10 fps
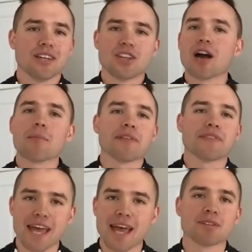talk about
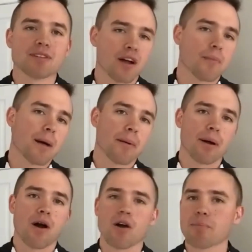the game and talk about
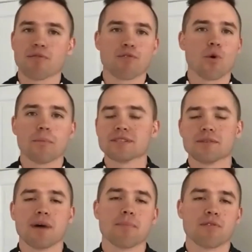our performance
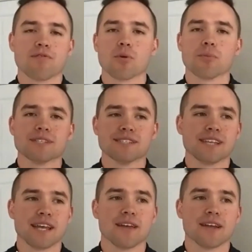and my performance and
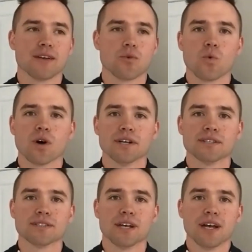say that it
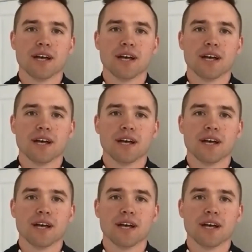was,